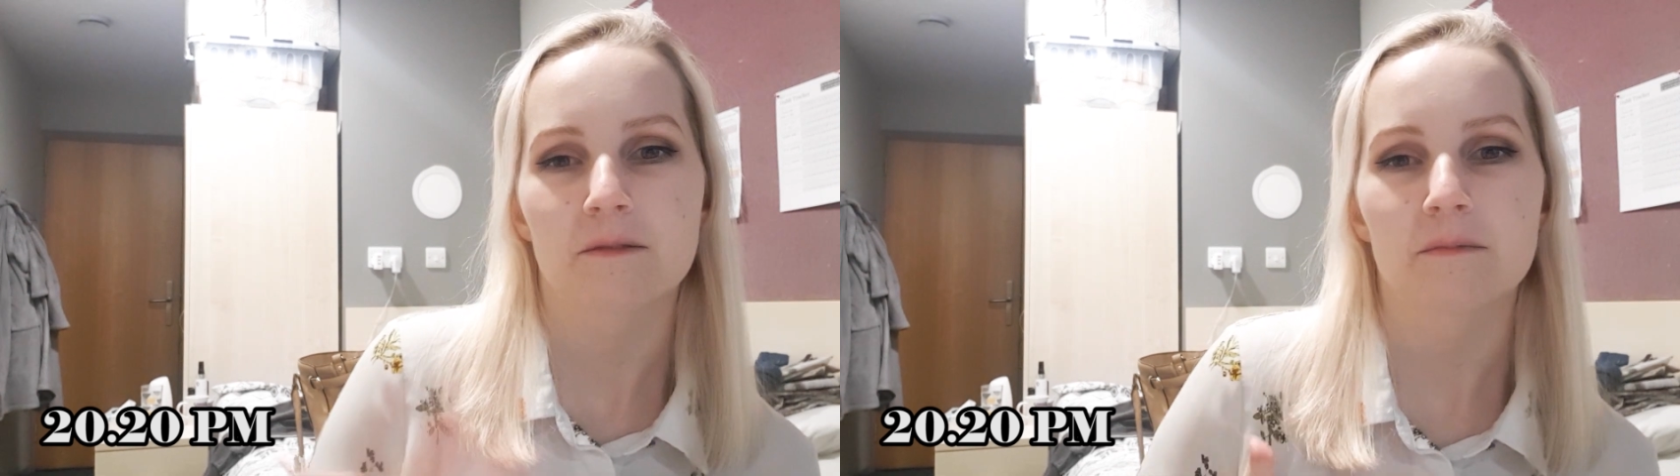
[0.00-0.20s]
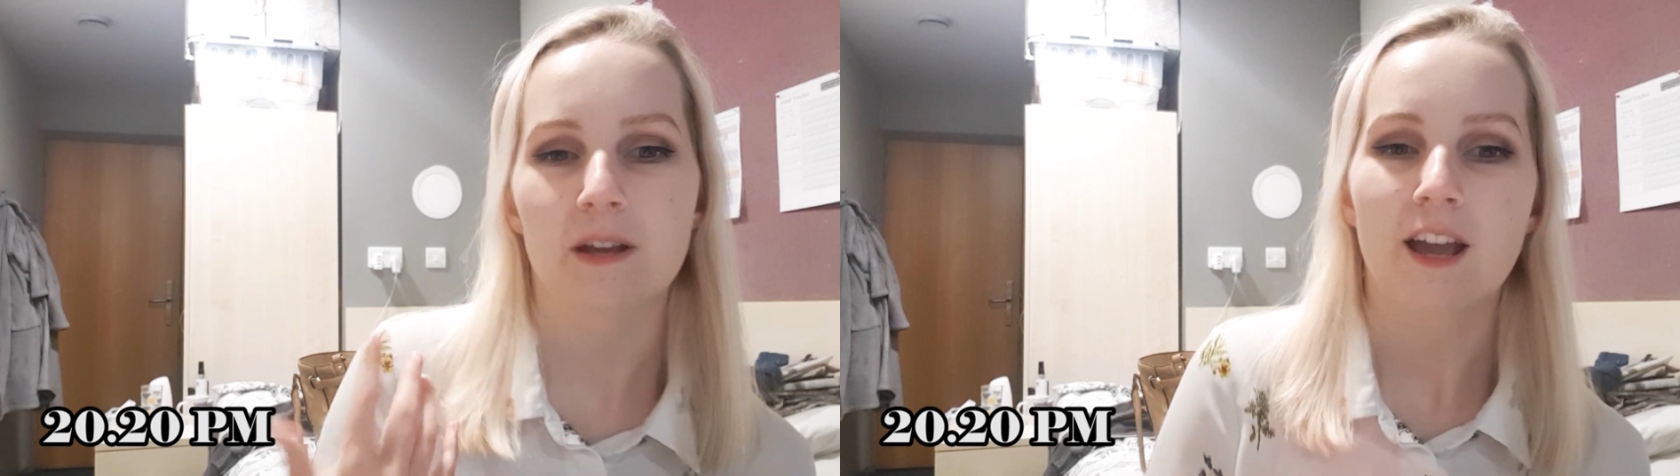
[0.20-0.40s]

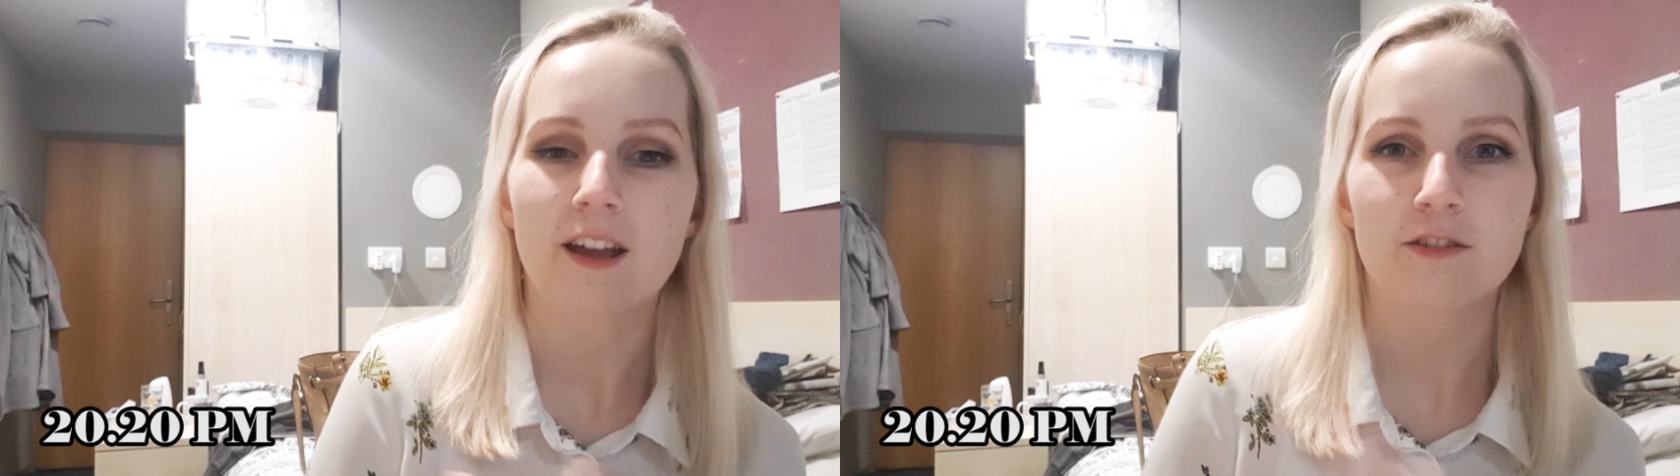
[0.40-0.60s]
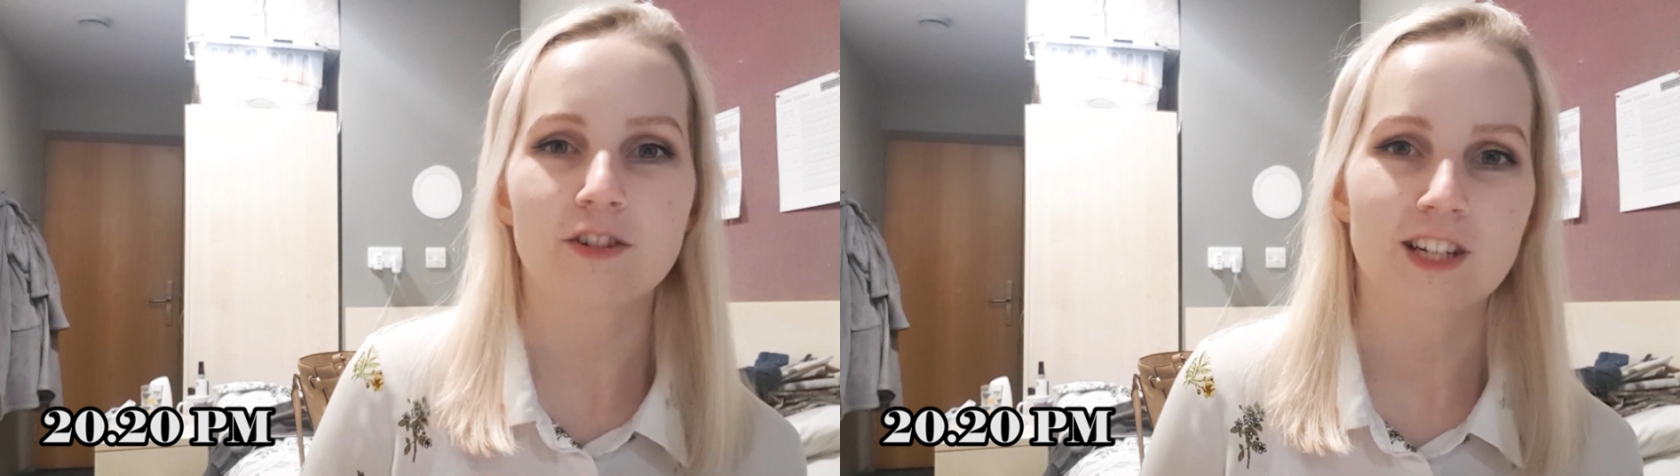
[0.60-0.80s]

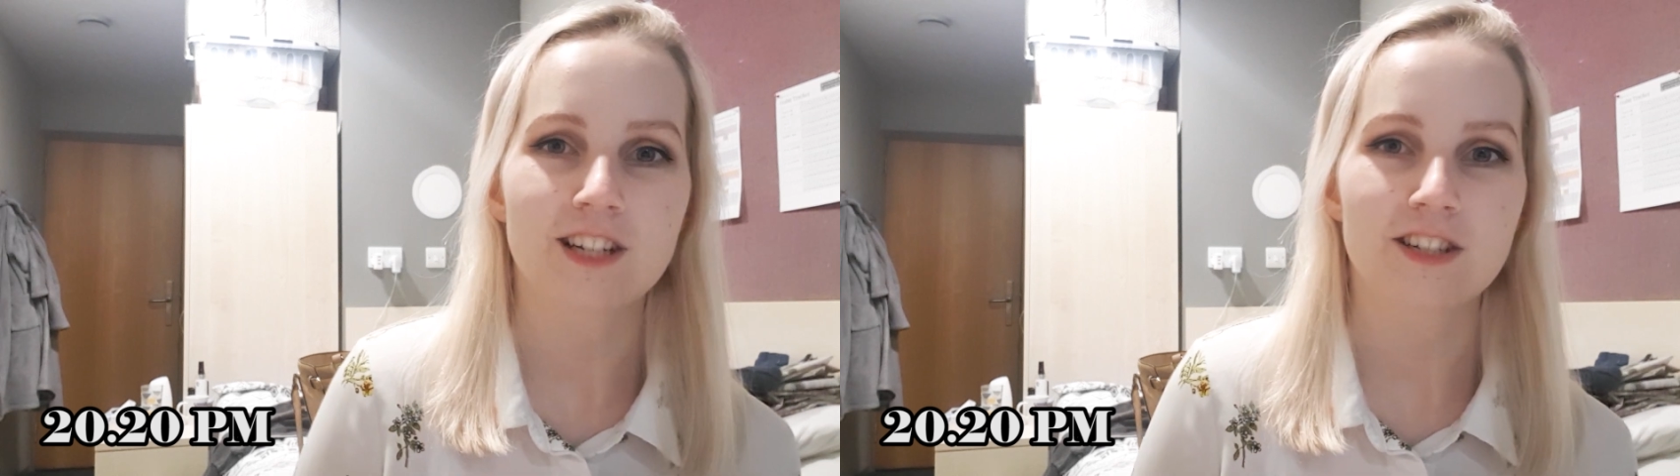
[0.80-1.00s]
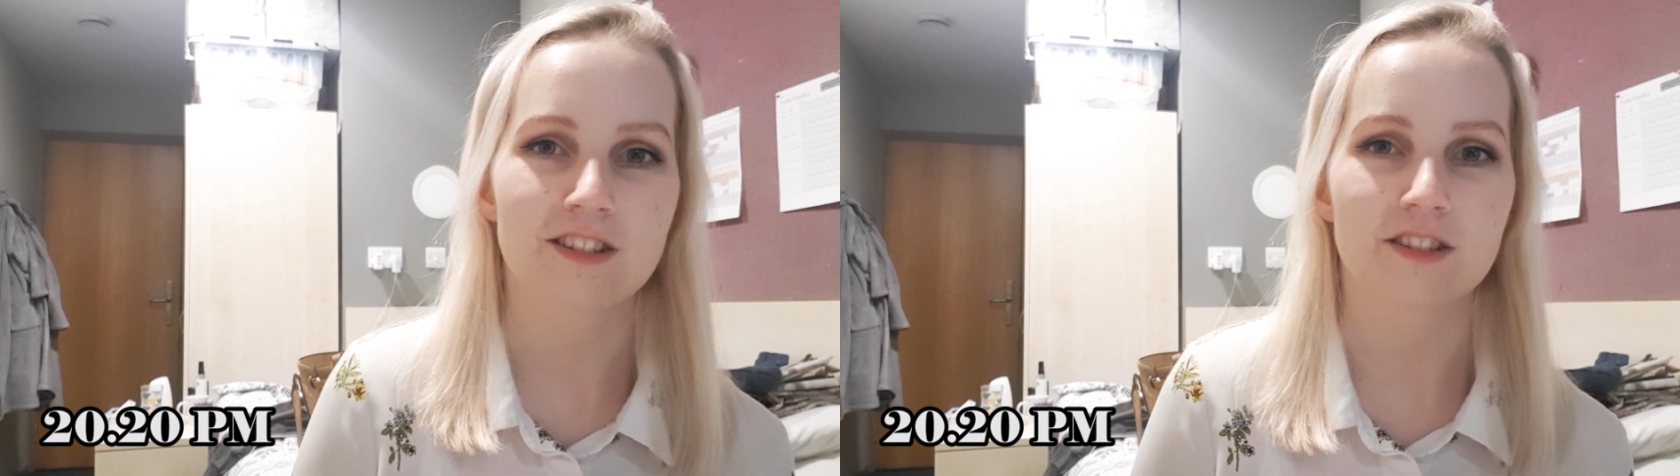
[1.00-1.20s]
behavior
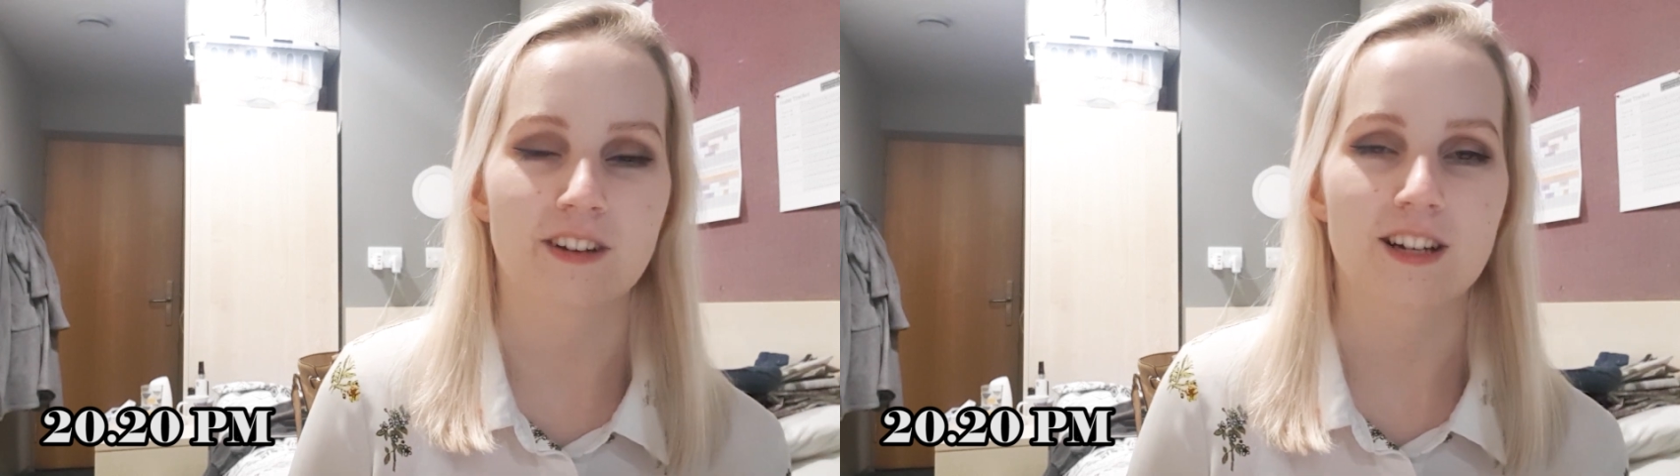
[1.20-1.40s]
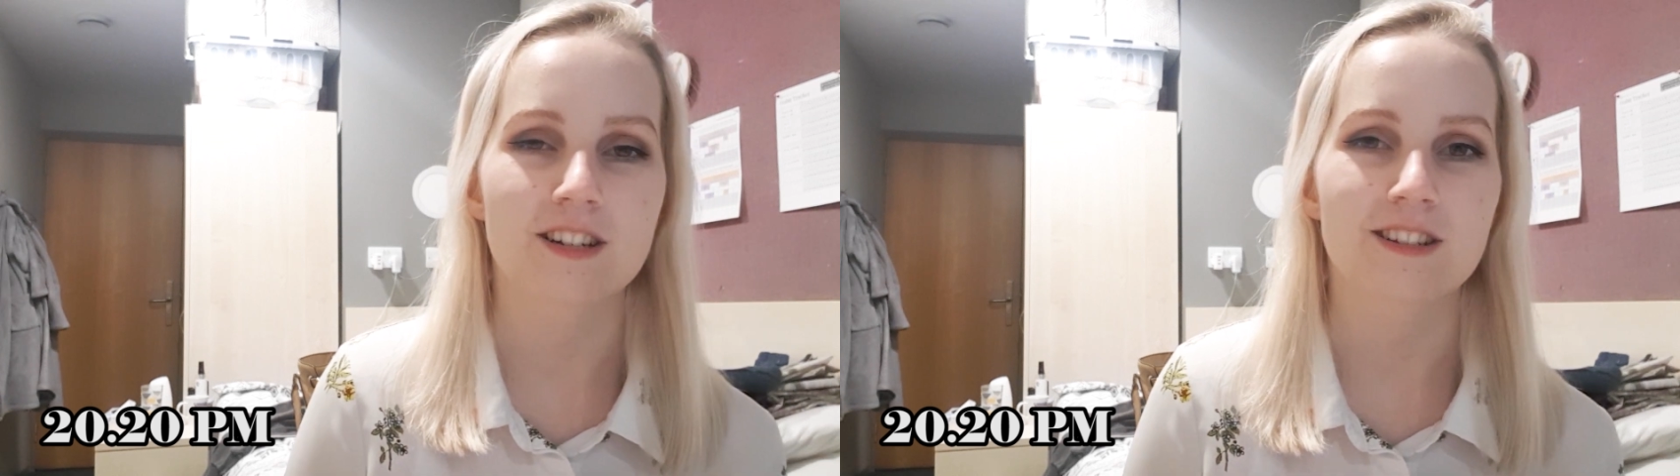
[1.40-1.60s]
change
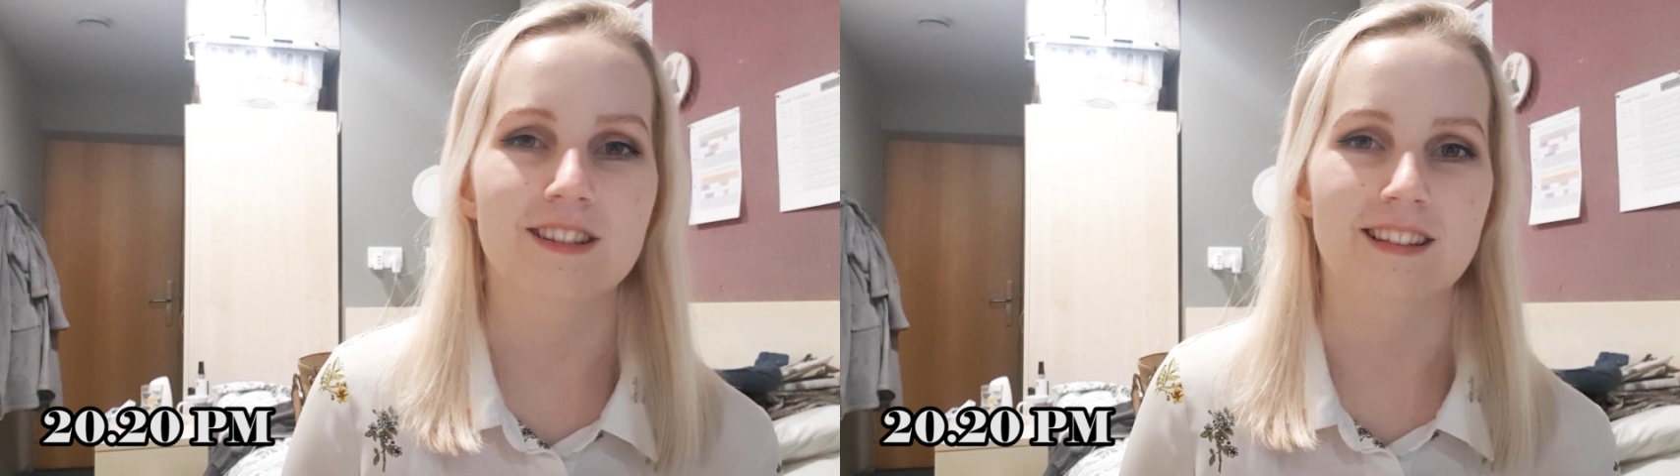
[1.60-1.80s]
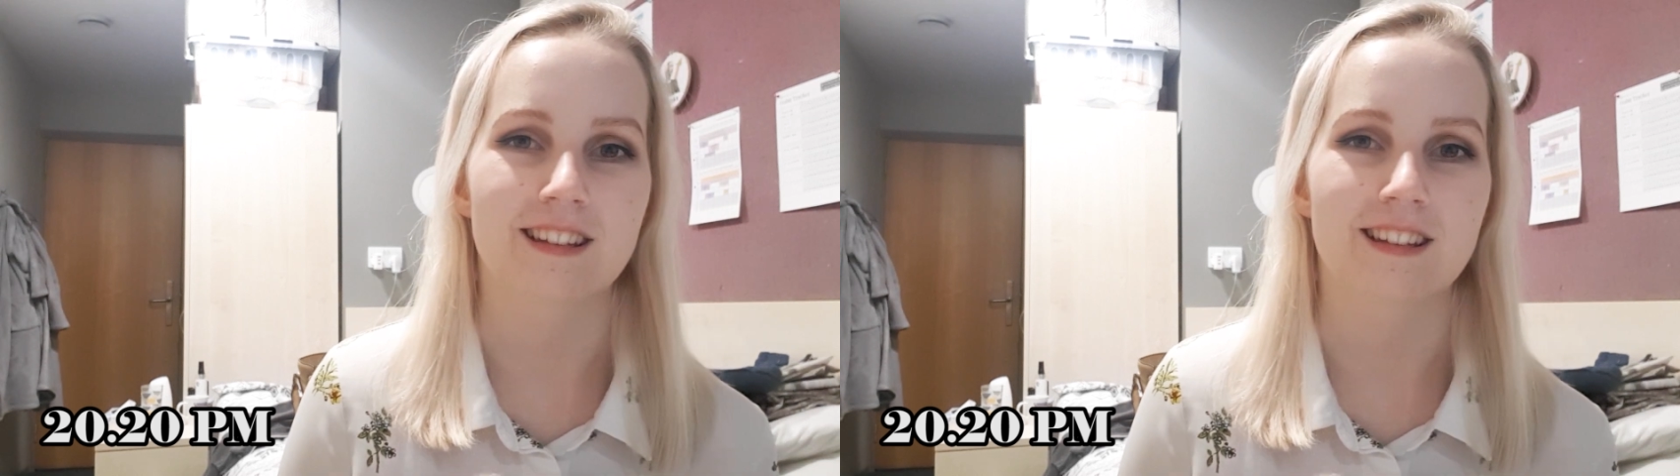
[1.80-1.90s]
interventions,